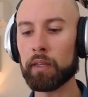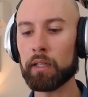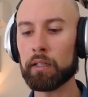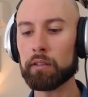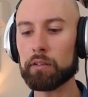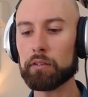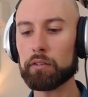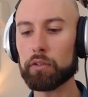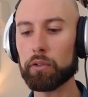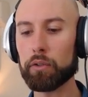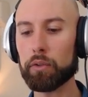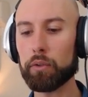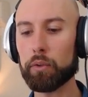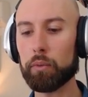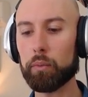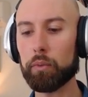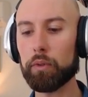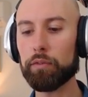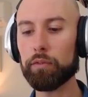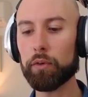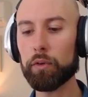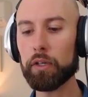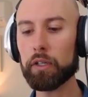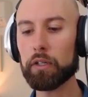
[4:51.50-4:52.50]
So
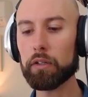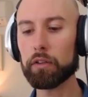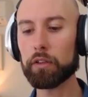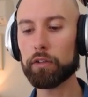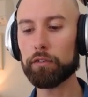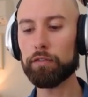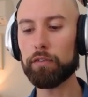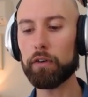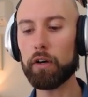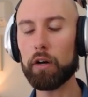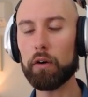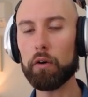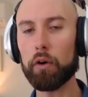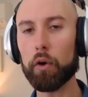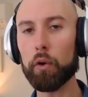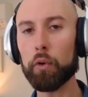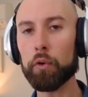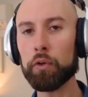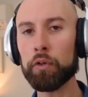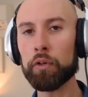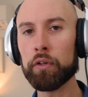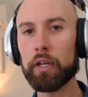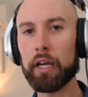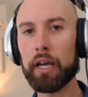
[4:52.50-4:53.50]
we've already got the file
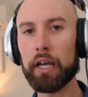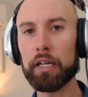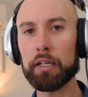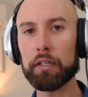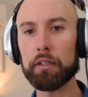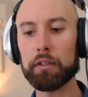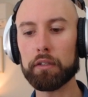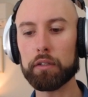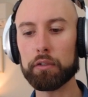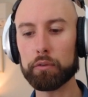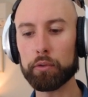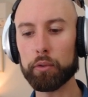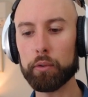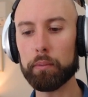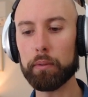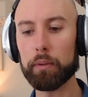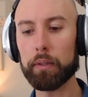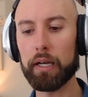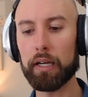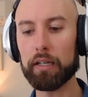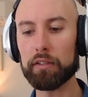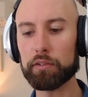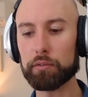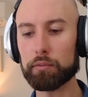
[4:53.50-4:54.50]
owned and group
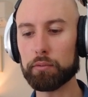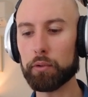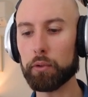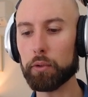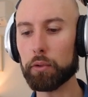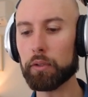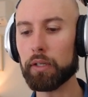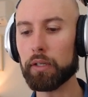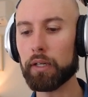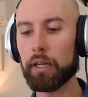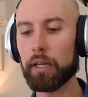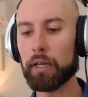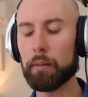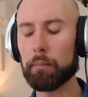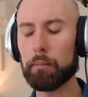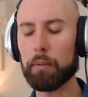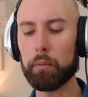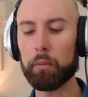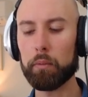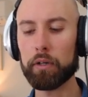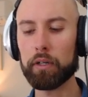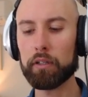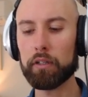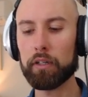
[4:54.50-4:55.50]
as root, but
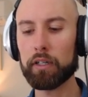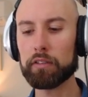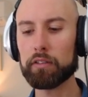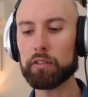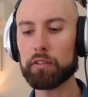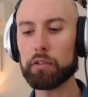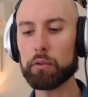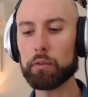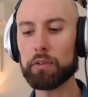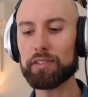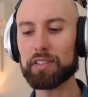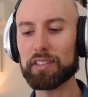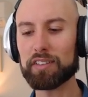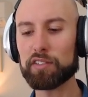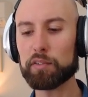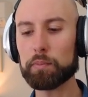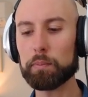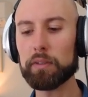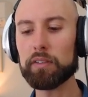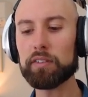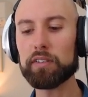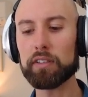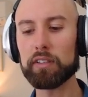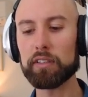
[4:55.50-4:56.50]
what I'd like to do is
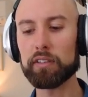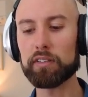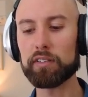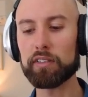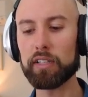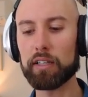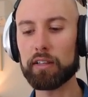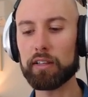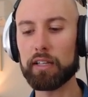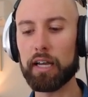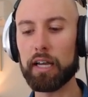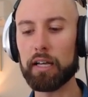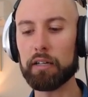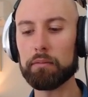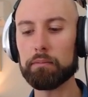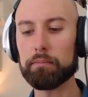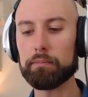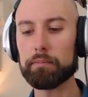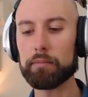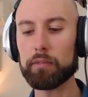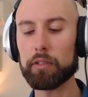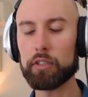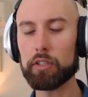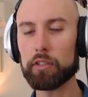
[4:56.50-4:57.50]
explicitly set that,
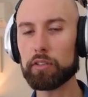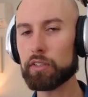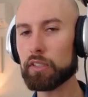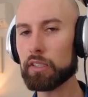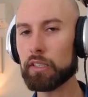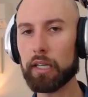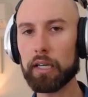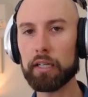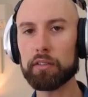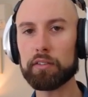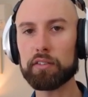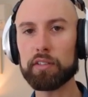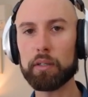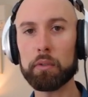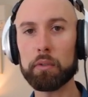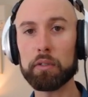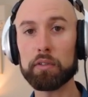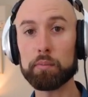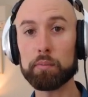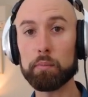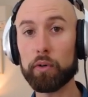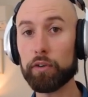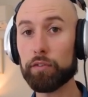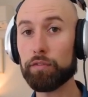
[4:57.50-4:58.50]
just in case
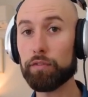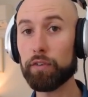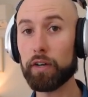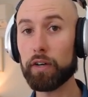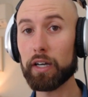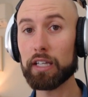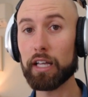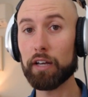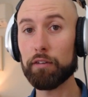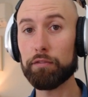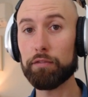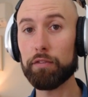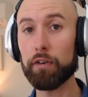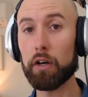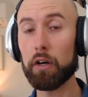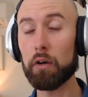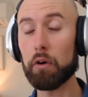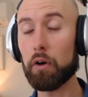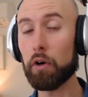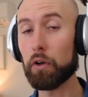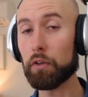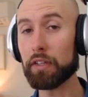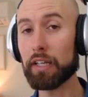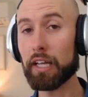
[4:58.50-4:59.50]
someone's modified that
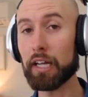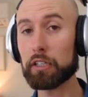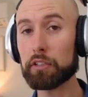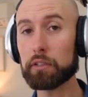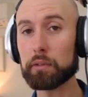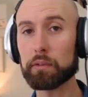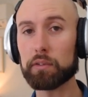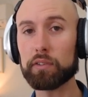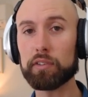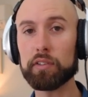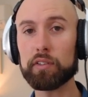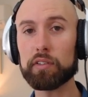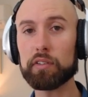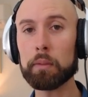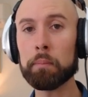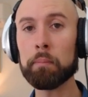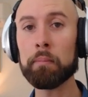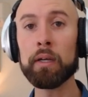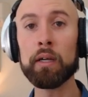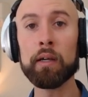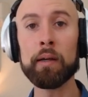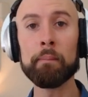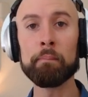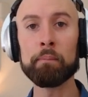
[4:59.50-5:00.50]
file on the actual
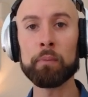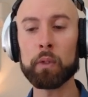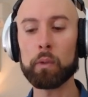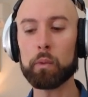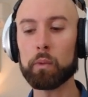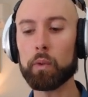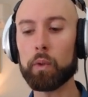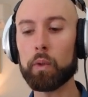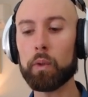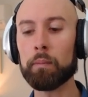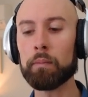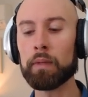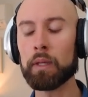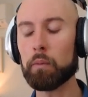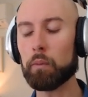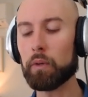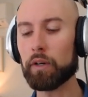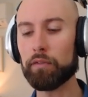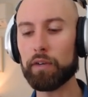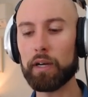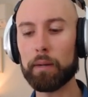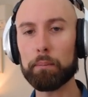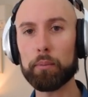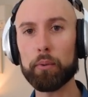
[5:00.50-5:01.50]
system or one
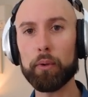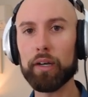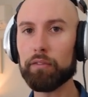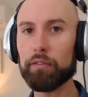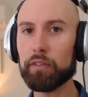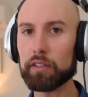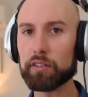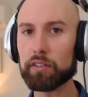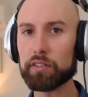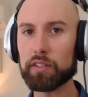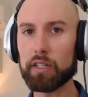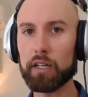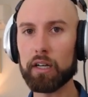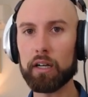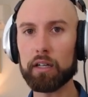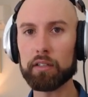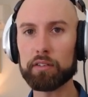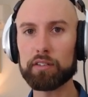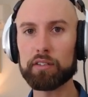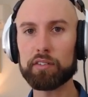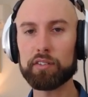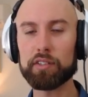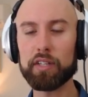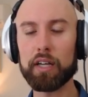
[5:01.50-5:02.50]
of our previous
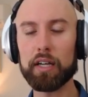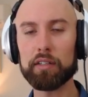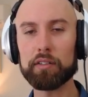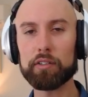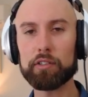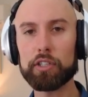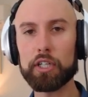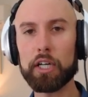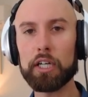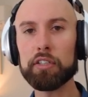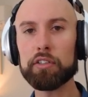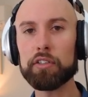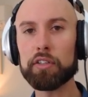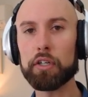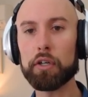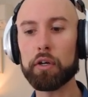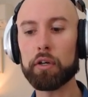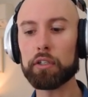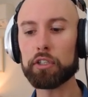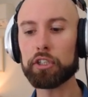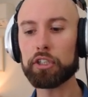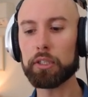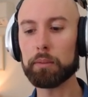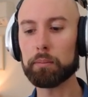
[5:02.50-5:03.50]
tasks has changed the
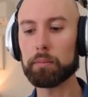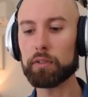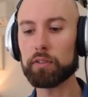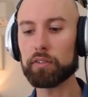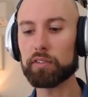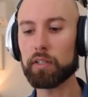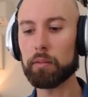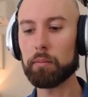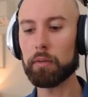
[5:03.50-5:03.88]
ownership to some